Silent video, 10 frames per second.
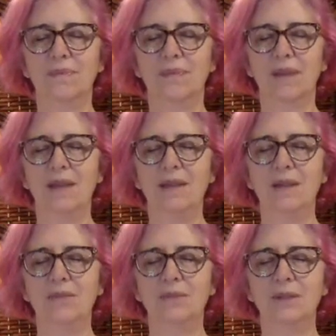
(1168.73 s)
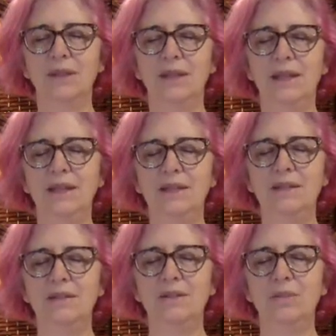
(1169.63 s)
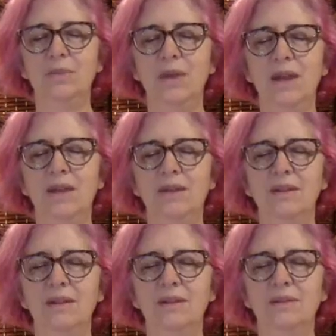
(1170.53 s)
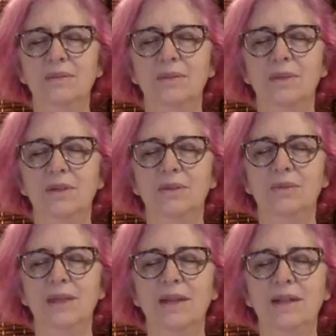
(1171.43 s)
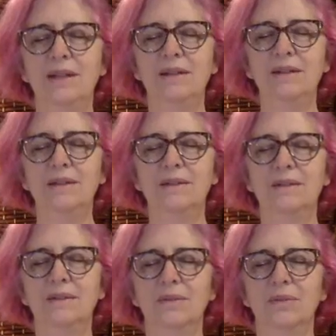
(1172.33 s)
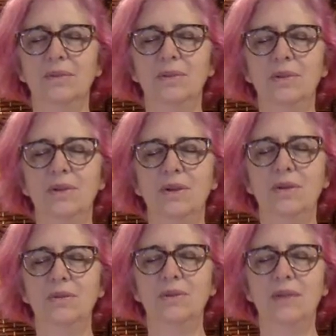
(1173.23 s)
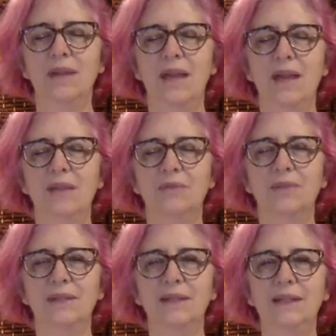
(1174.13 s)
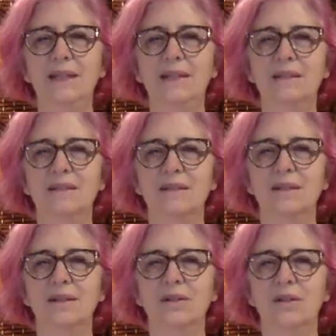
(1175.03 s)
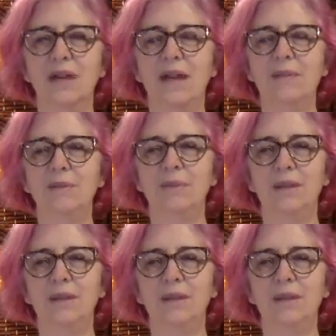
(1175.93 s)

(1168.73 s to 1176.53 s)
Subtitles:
And then release your breath when you're ready through your nose and release your abdomen.